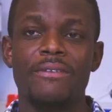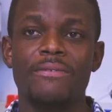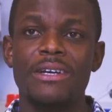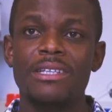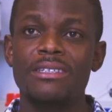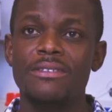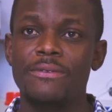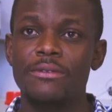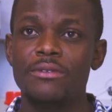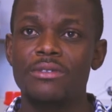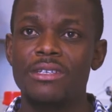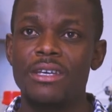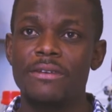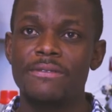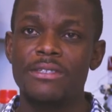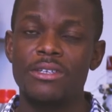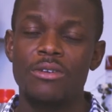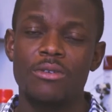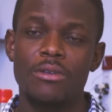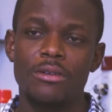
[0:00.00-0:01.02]
advanced food
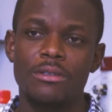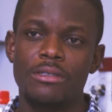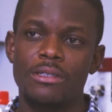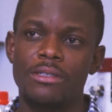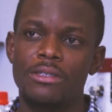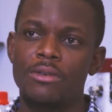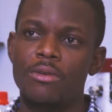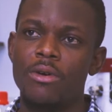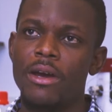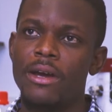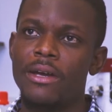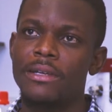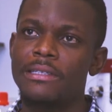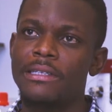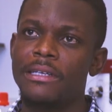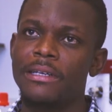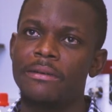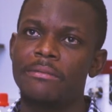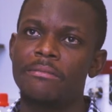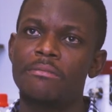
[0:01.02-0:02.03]
safety course is quite
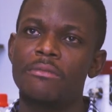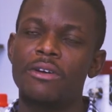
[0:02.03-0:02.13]
um,